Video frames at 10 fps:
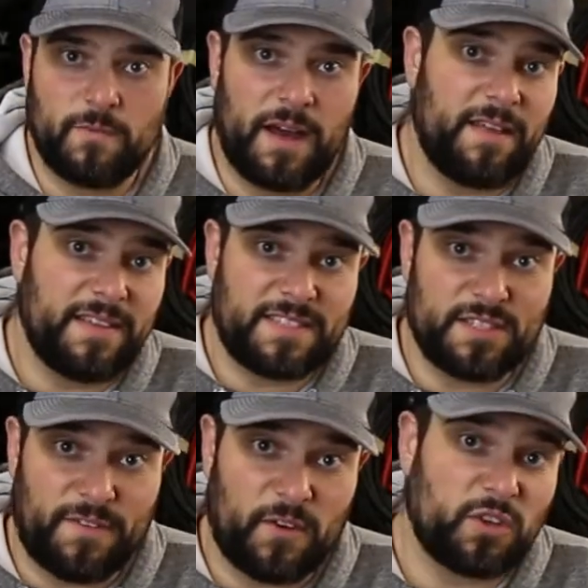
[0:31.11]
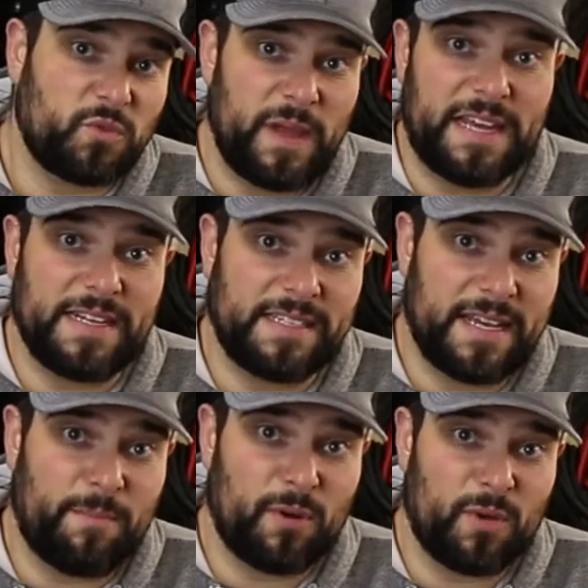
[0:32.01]
Well, this is the first week of
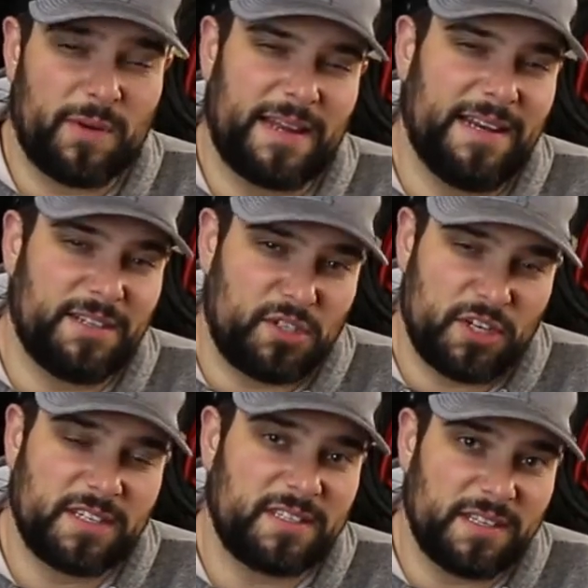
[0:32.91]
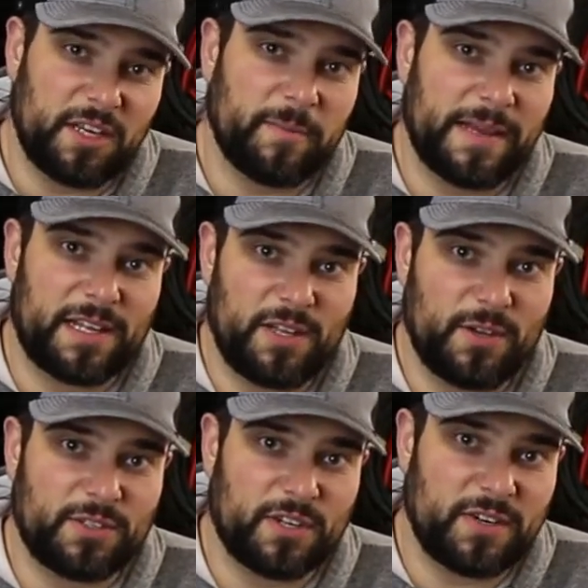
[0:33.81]
December, we're getting just a little bit
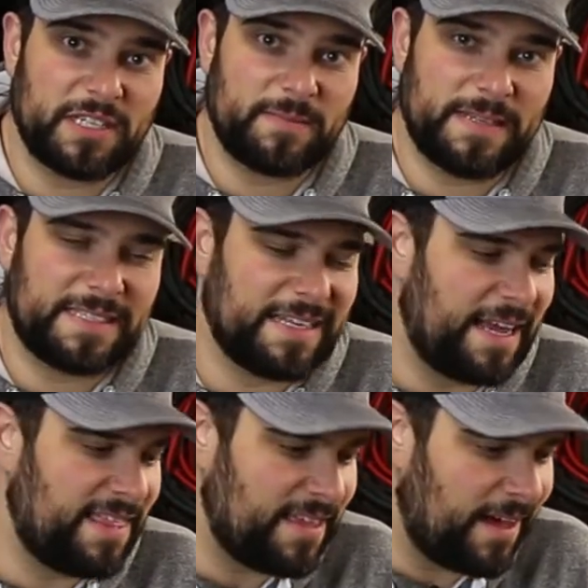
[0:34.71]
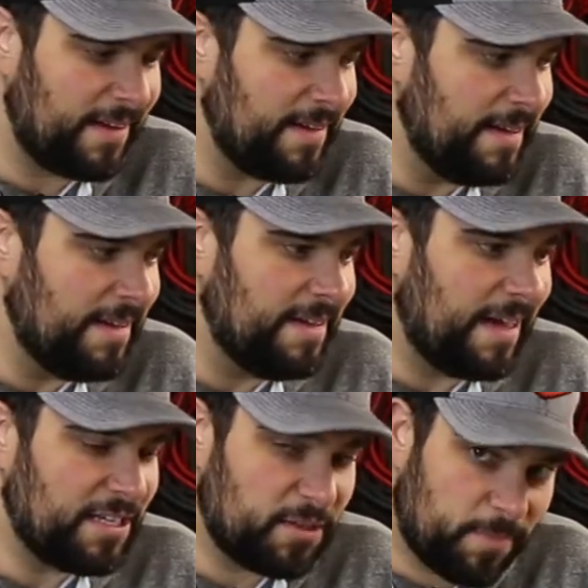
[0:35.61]
close to Christmas, and I thought
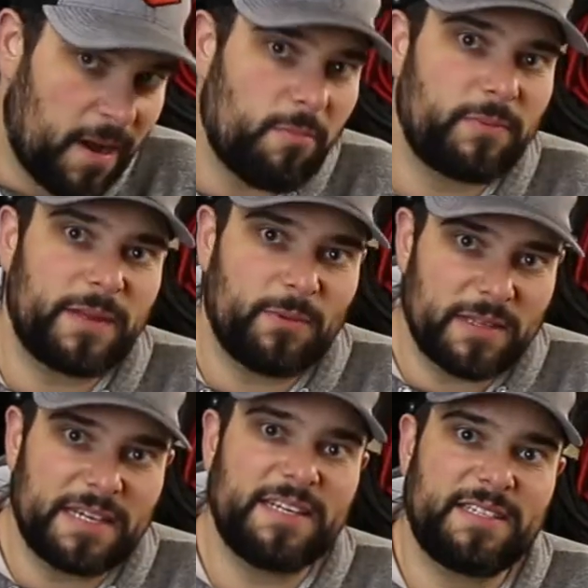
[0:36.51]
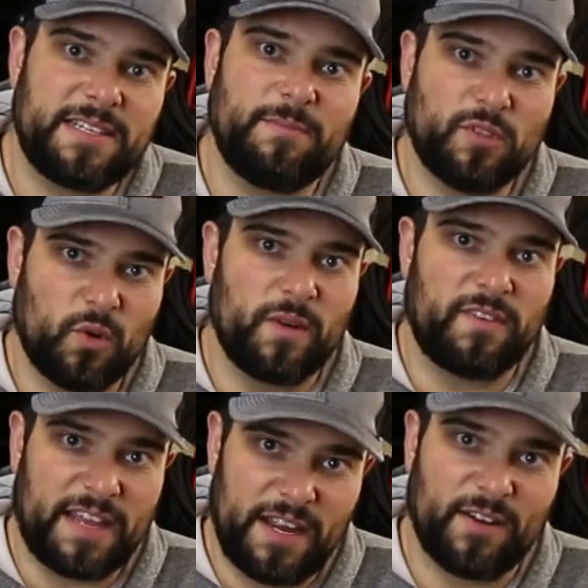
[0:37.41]
I should probably release some sort
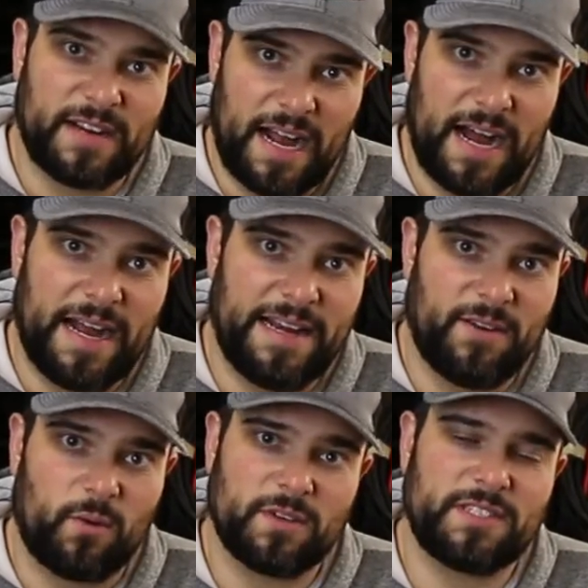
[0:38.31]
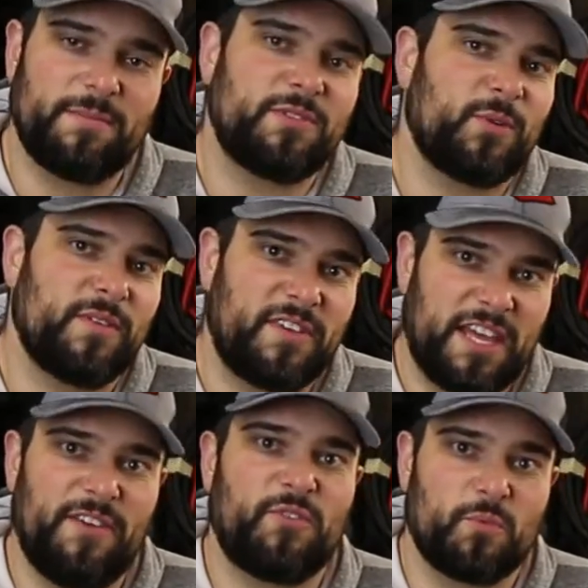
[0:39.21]
of gear guide or some sort of
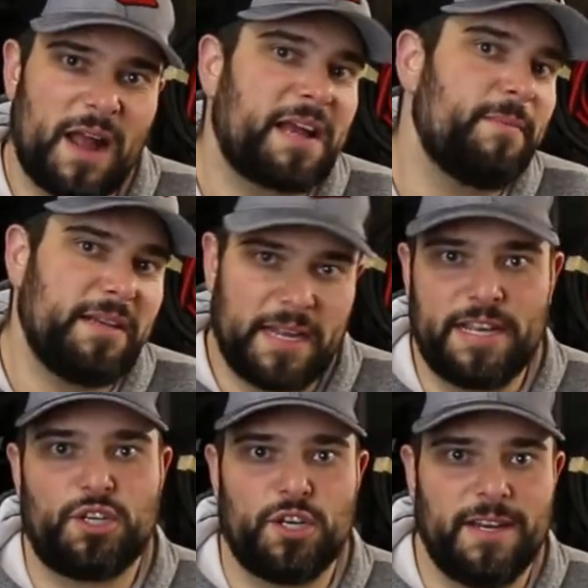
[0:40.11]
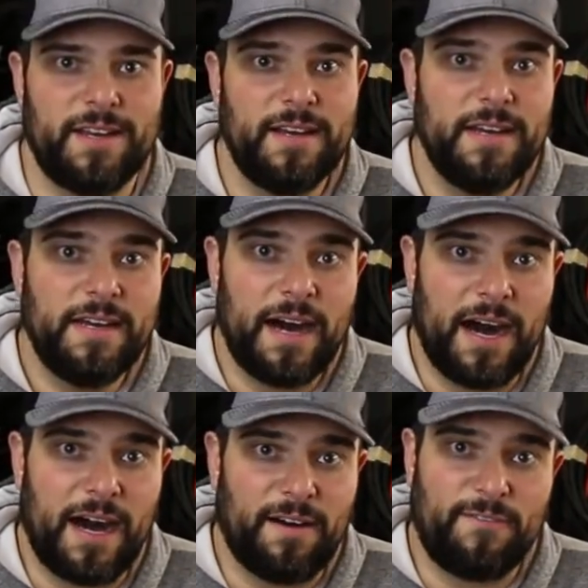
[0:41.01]
gift recommendation
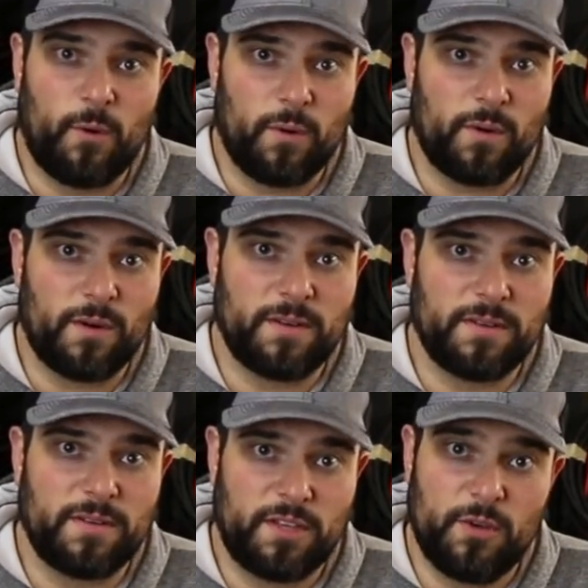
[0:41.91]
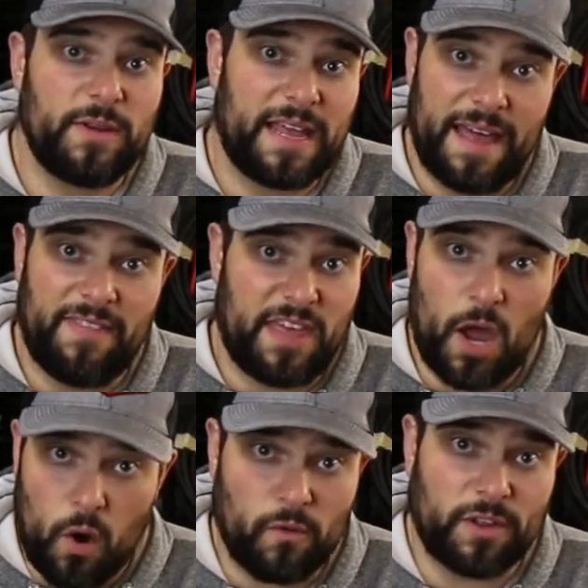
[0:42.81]
for you to get the
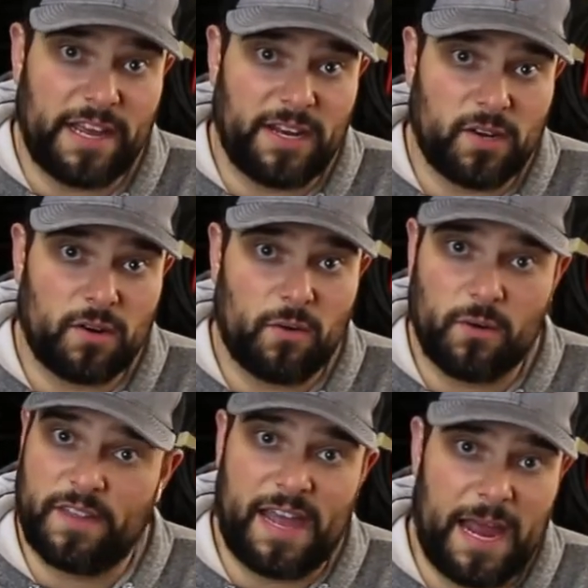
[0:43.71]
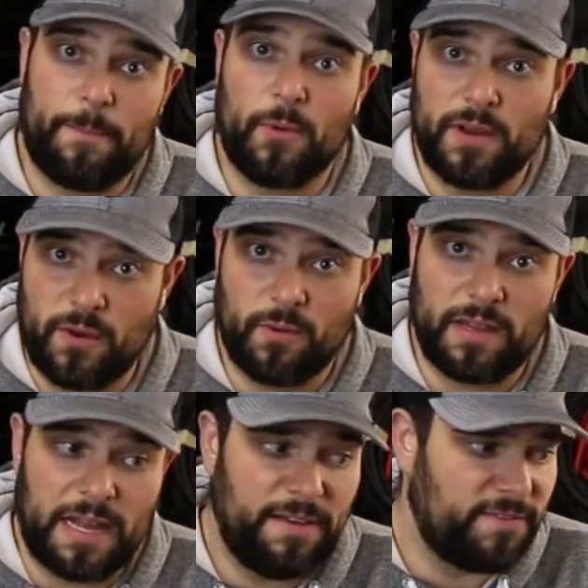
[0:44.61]
Overlander or the camper in your
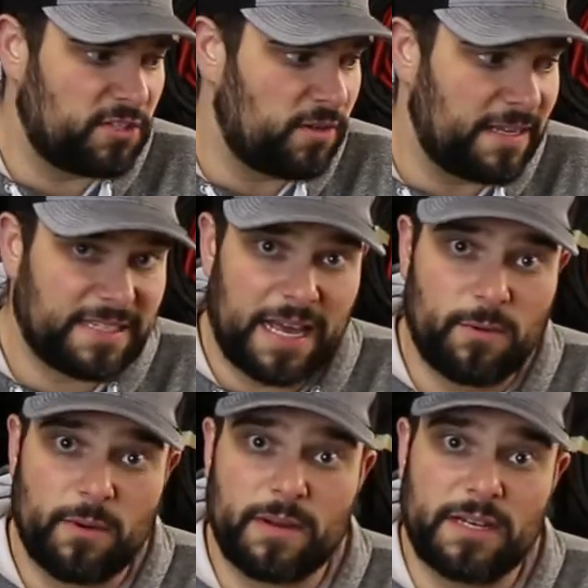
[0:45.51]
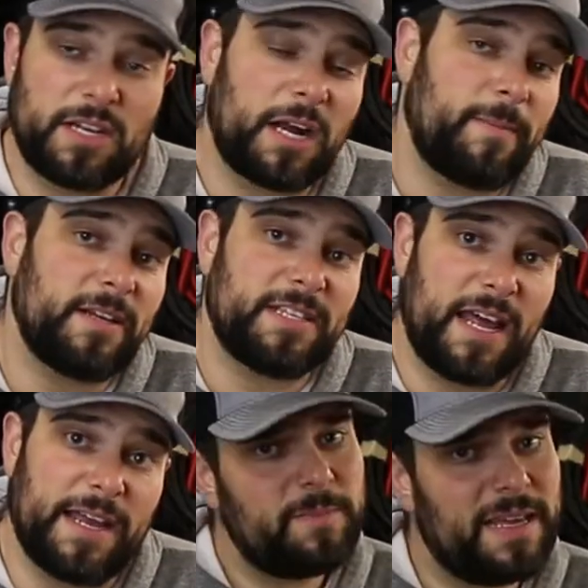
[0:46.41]
life. So that's kind of what we're going to talk about
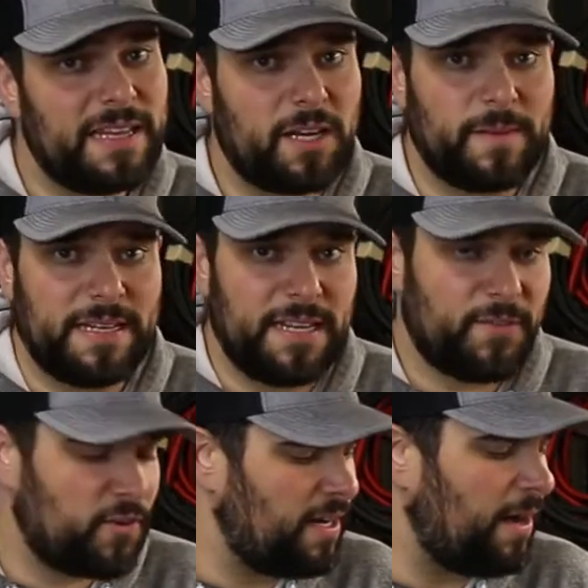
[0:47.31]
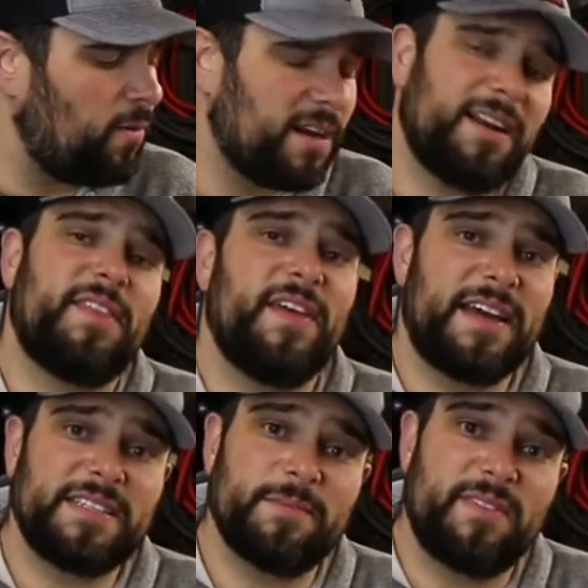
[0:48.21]
tonight. To be a little bit different, I wanted to
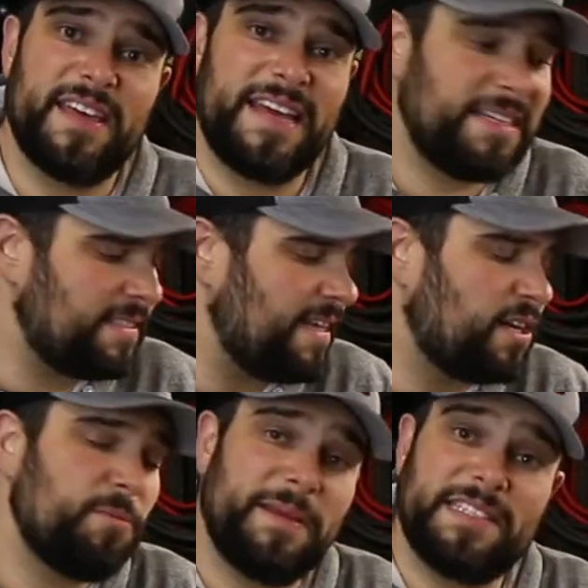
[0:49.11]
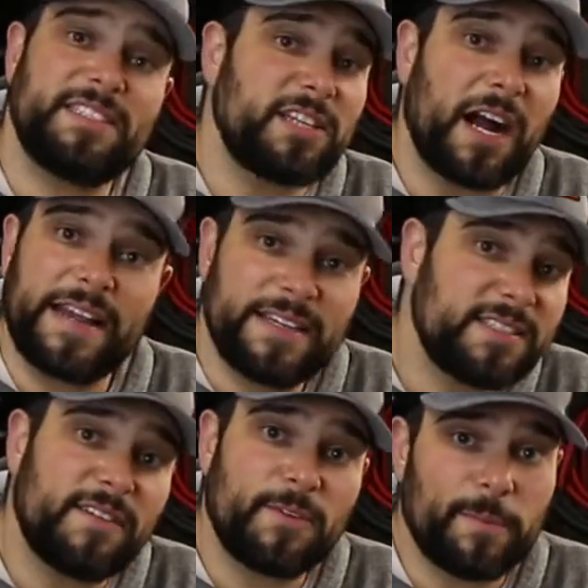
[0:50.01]
think of some things that could be stocking
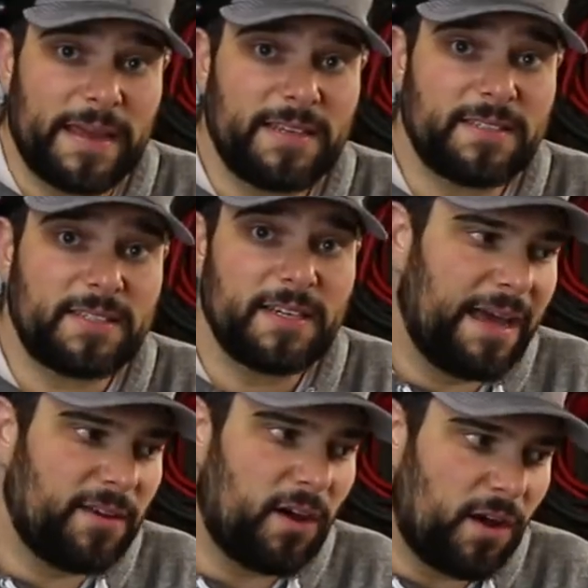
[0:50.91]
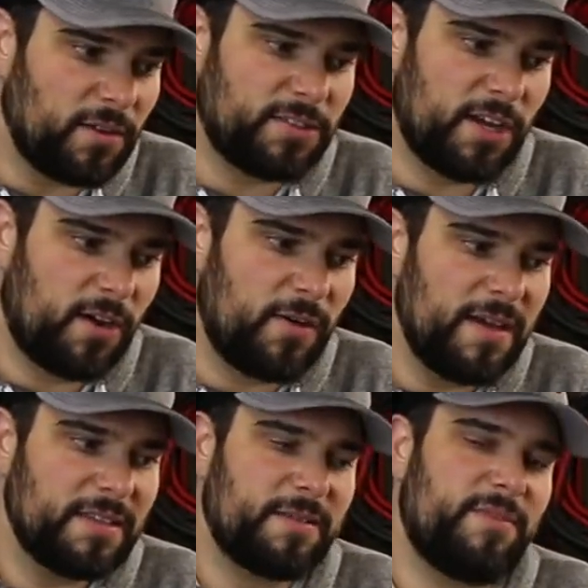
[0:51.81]
stuffer based, and also
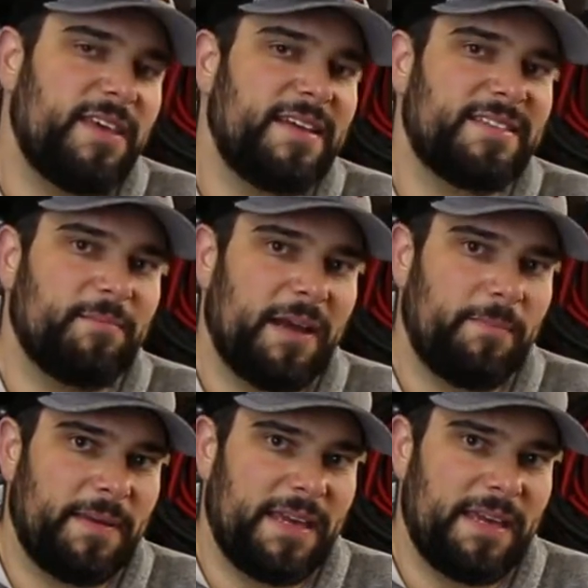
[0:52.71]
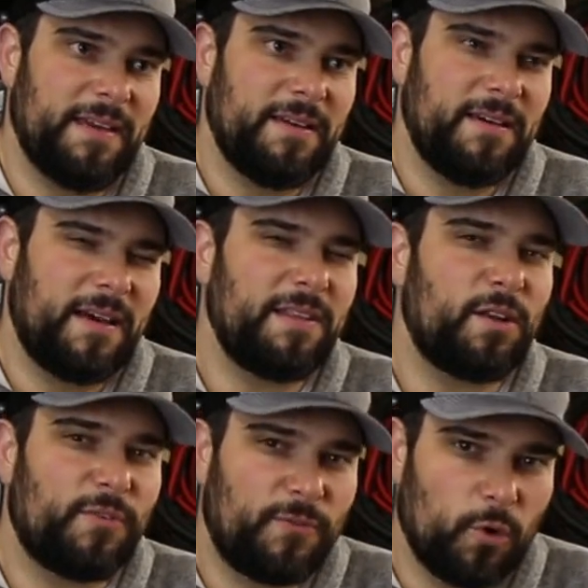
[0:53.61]
some things that might be a
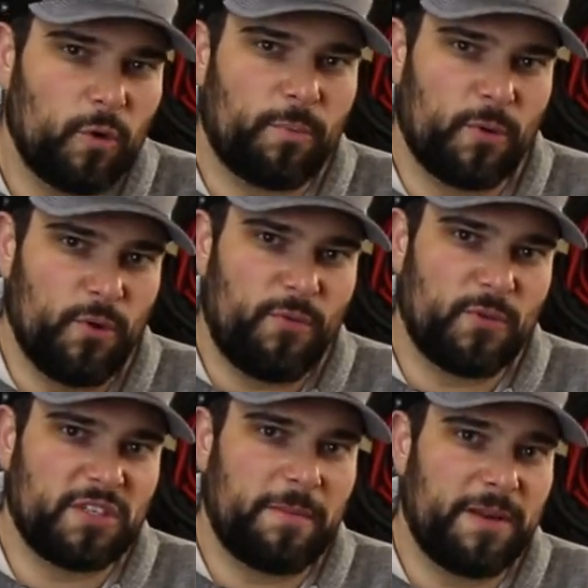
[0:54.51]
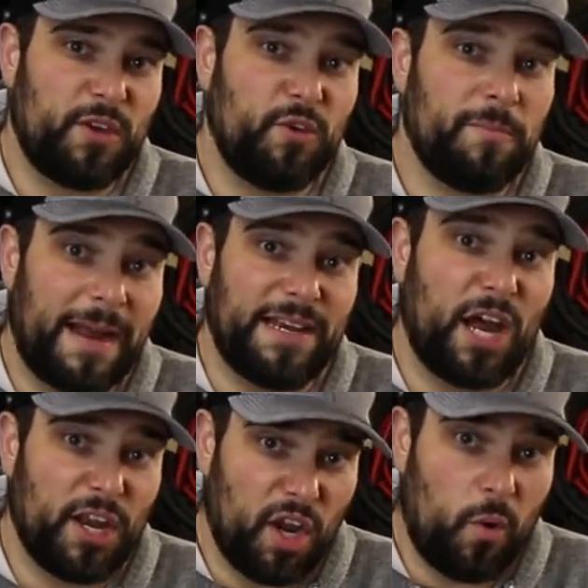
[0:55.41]
little foolproof for somebody who might
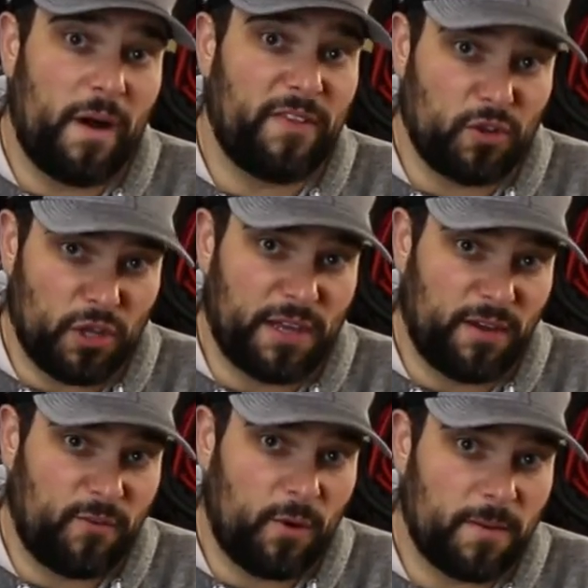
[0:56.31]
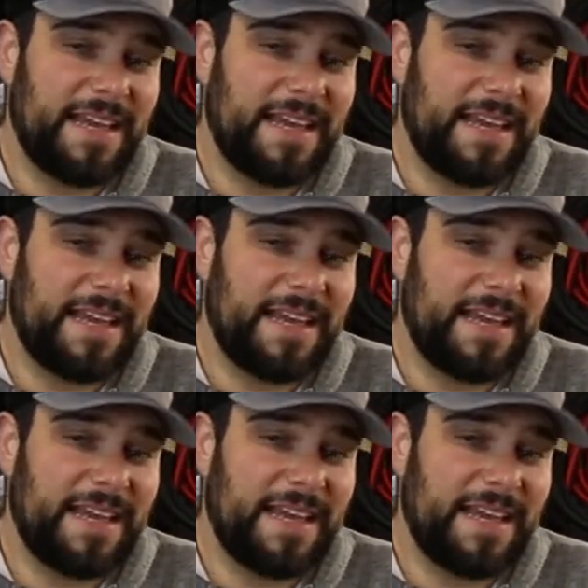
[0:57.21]
not know what they're looking for.